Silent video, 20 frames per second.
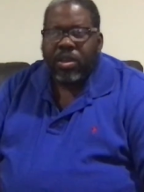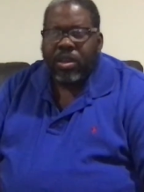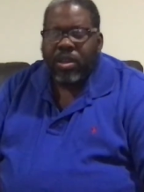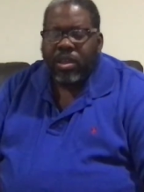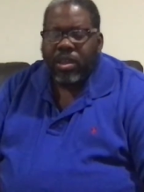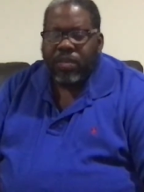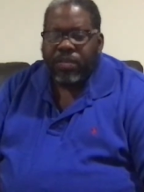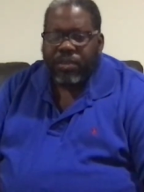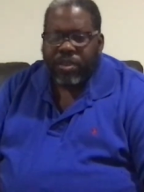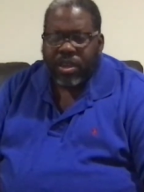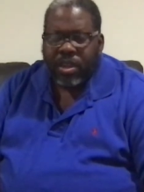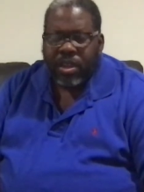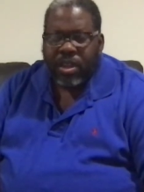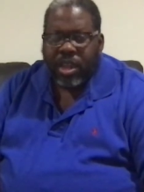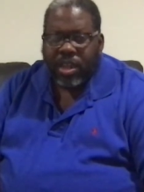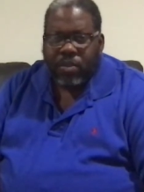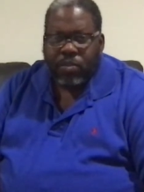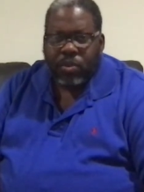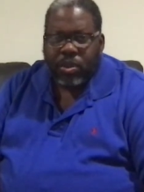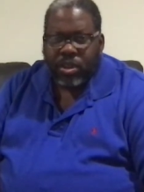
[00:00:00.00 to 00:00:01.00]
if you
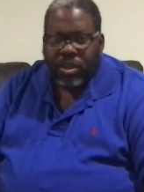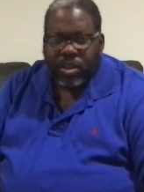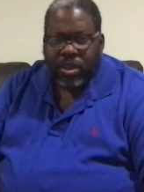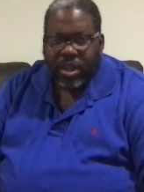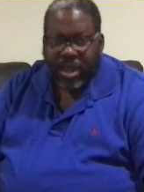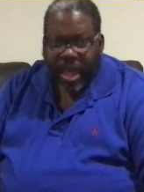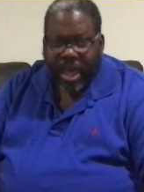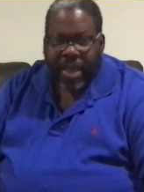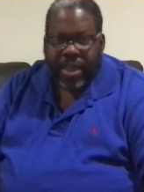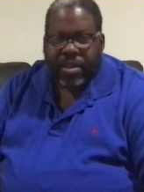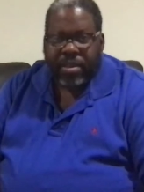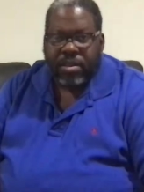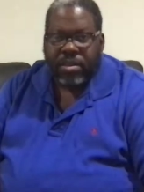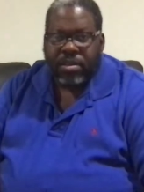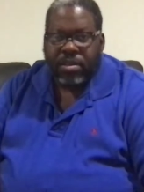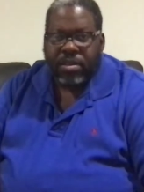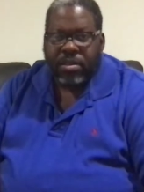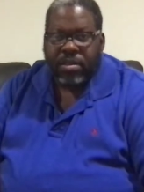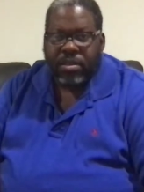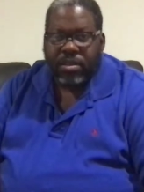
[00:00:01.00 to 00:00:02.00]
collect what you like,
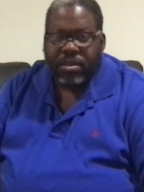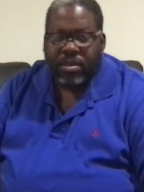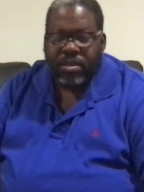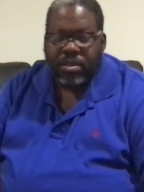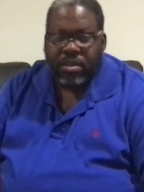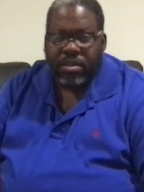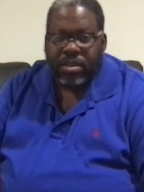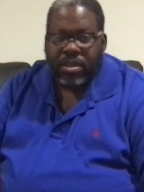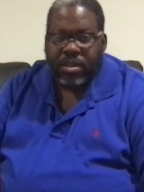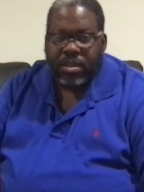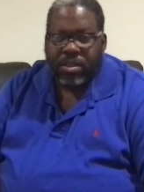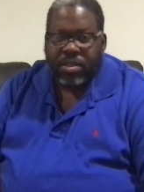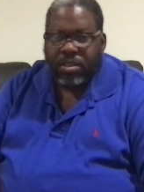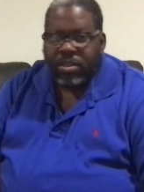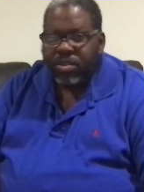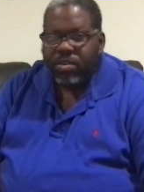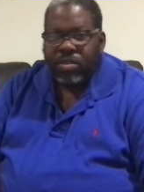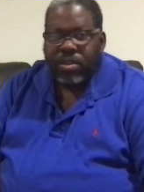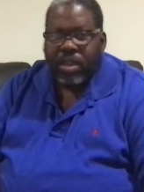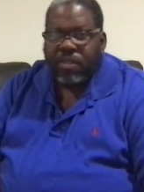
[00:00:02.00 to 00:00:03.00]

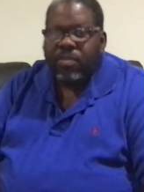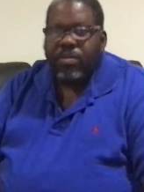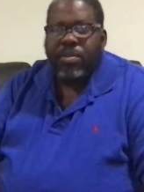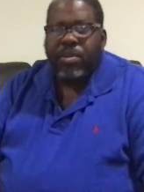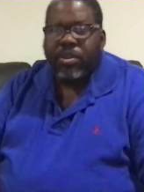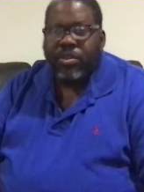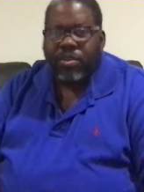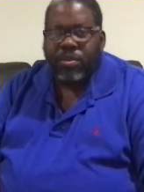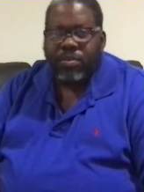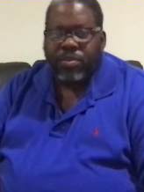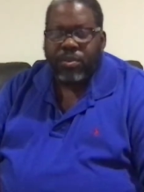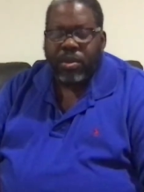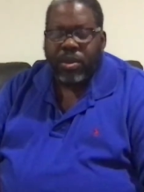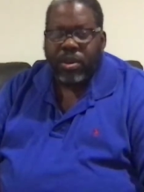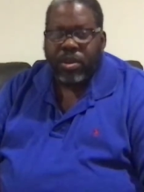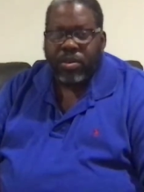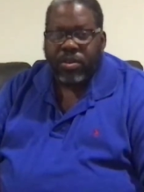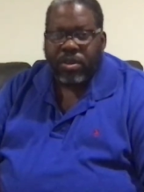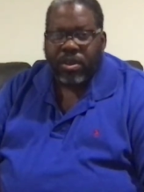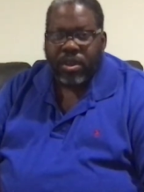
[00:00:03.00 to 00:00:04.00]
then you'll never be disappointed
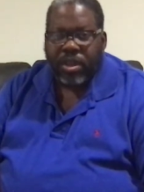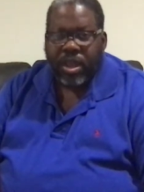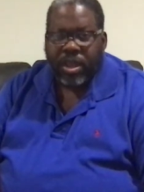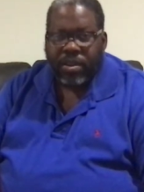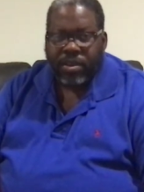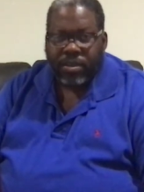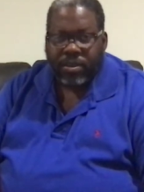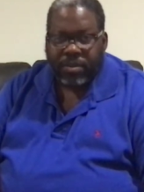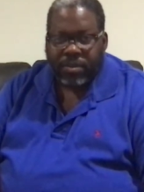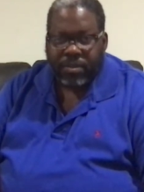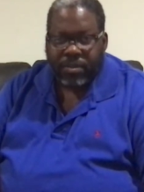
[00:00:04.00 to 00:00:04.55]
in your collection.